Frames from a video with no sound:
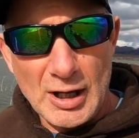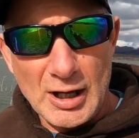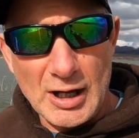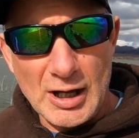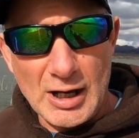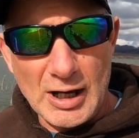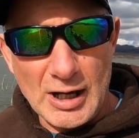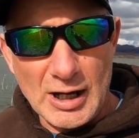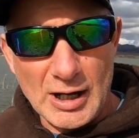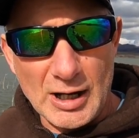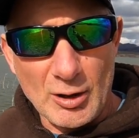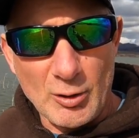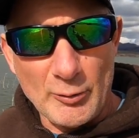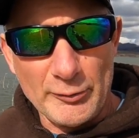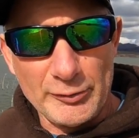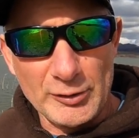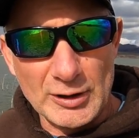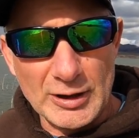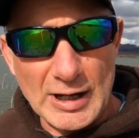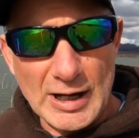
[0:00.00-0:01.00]
and
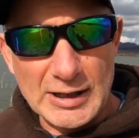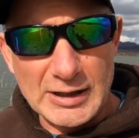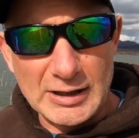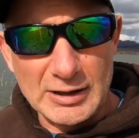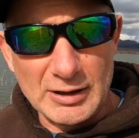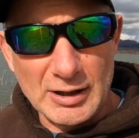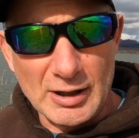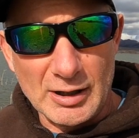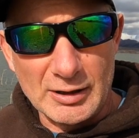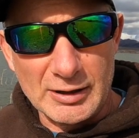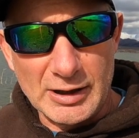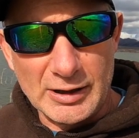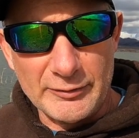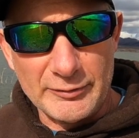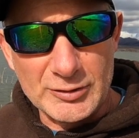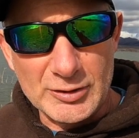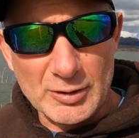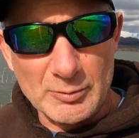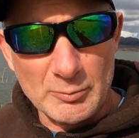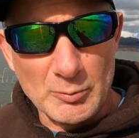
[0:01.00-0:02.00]
hopefully I can give
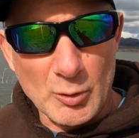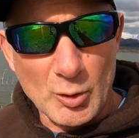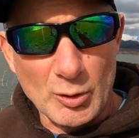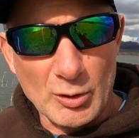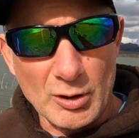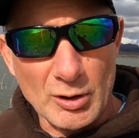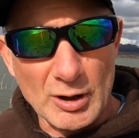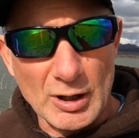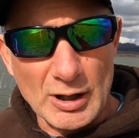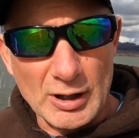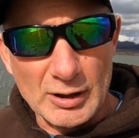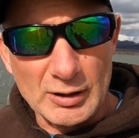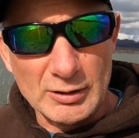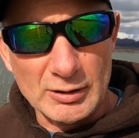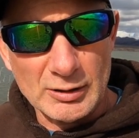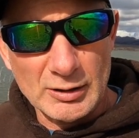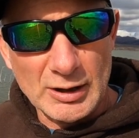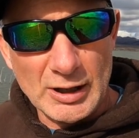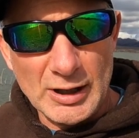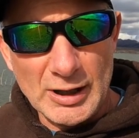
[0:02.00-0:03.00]
some more
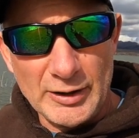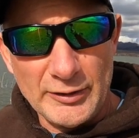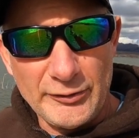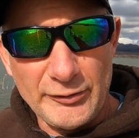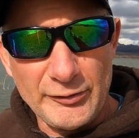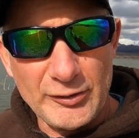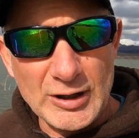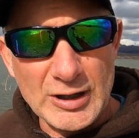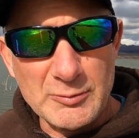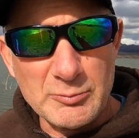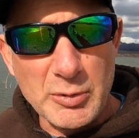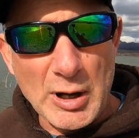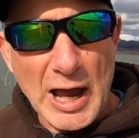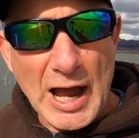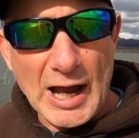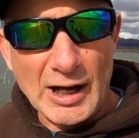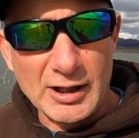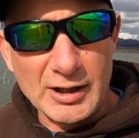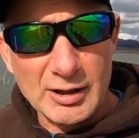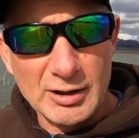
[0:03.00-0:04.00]

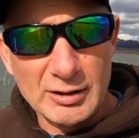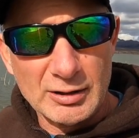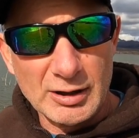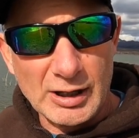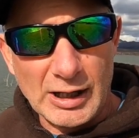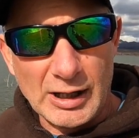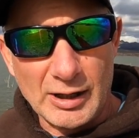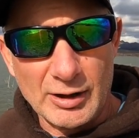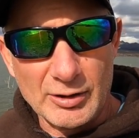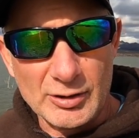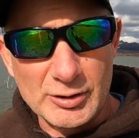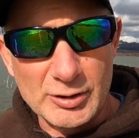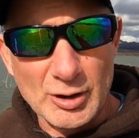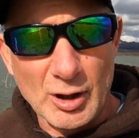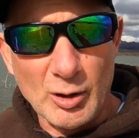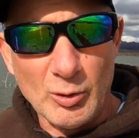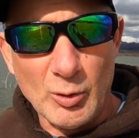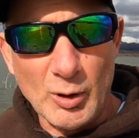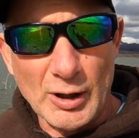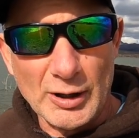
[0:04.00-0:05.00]
feedback in the
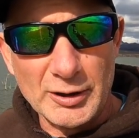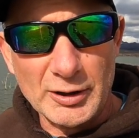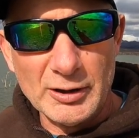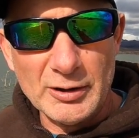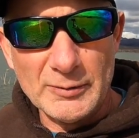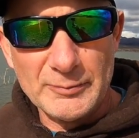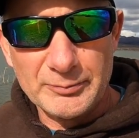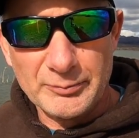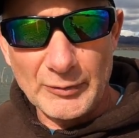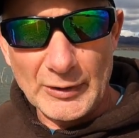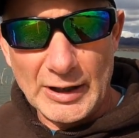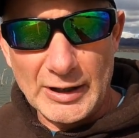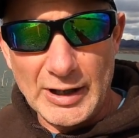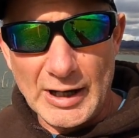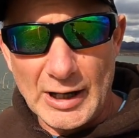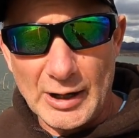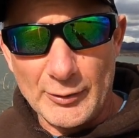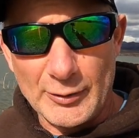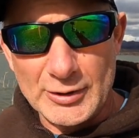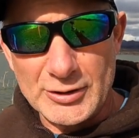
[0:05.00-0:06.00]
saltwater and
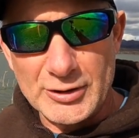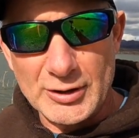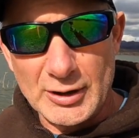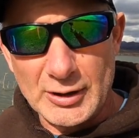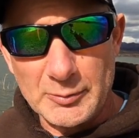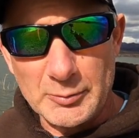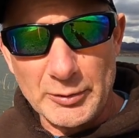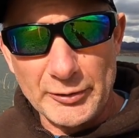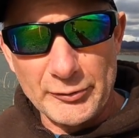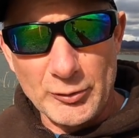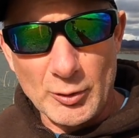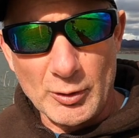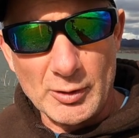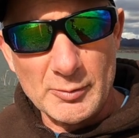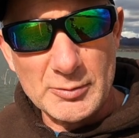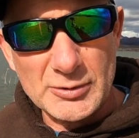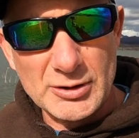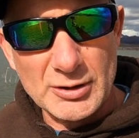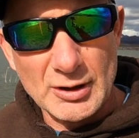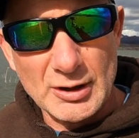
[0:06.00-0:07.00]
how this thing
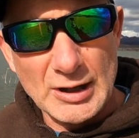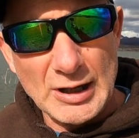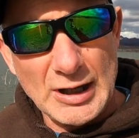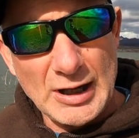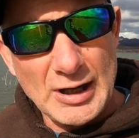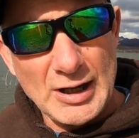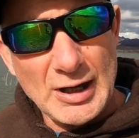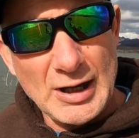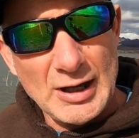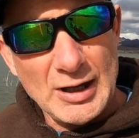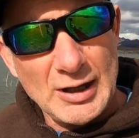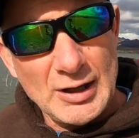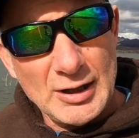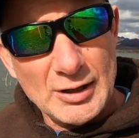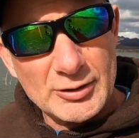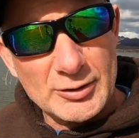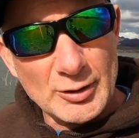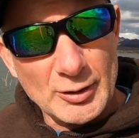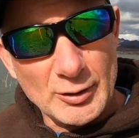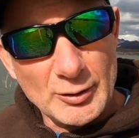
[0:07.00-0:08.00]
performs.
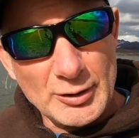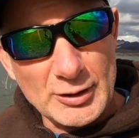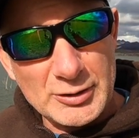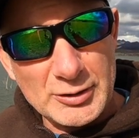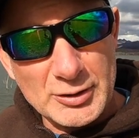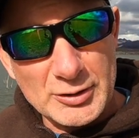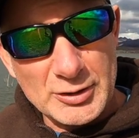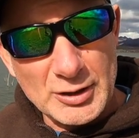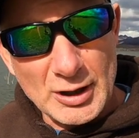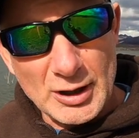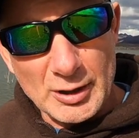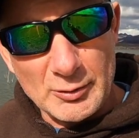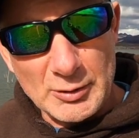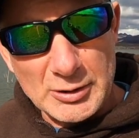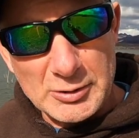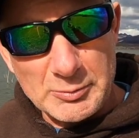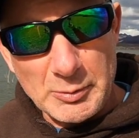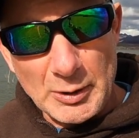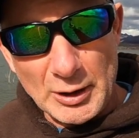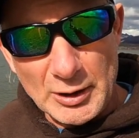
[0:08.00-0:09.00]
So this is
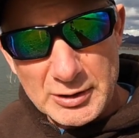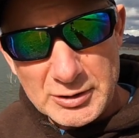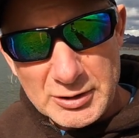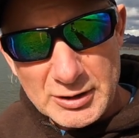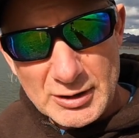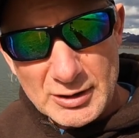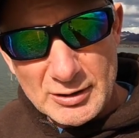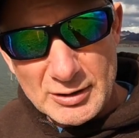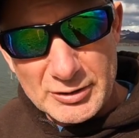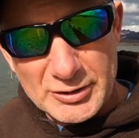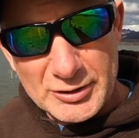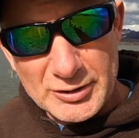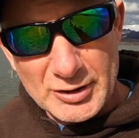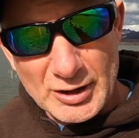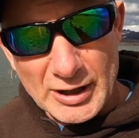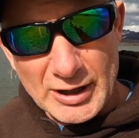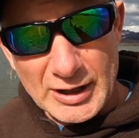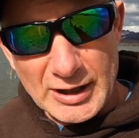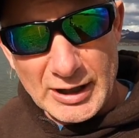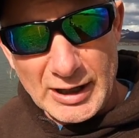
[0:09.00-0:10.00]
Rich Barrington
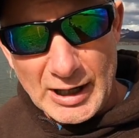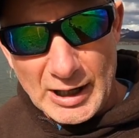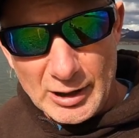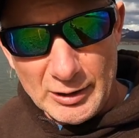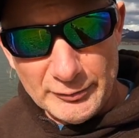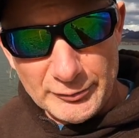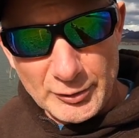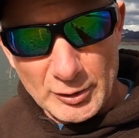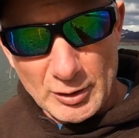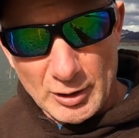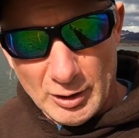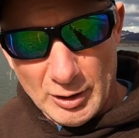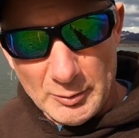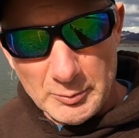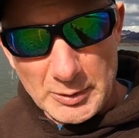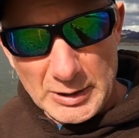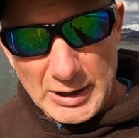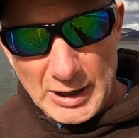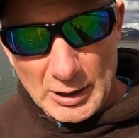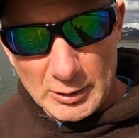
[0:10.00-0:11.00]
signing out for
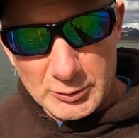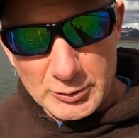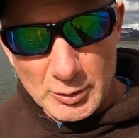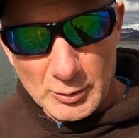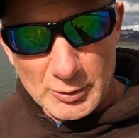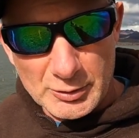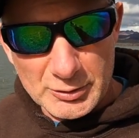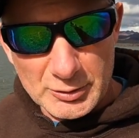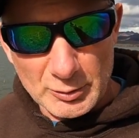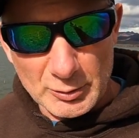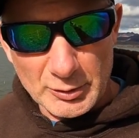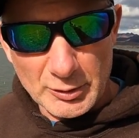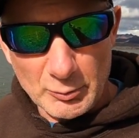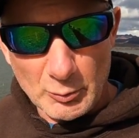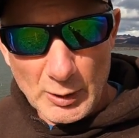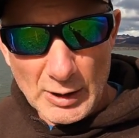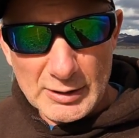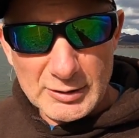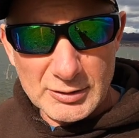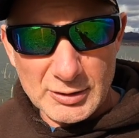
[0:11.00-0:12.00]
RB Outdoors
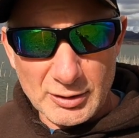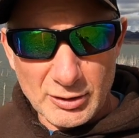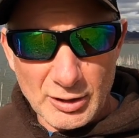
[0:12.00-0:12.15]
Northwest.